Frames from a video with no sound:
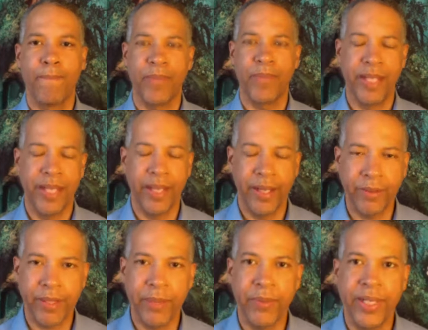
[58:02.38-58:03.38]
in a
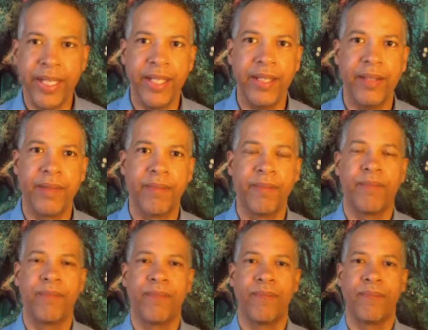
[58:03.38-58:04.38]
healthy way,
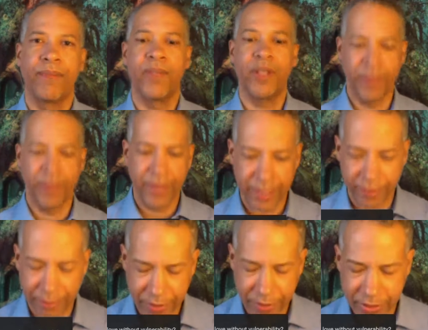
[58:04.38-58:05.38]
in a way you
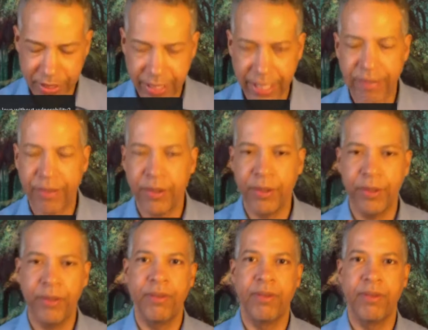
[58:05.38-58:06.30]
feel safe to.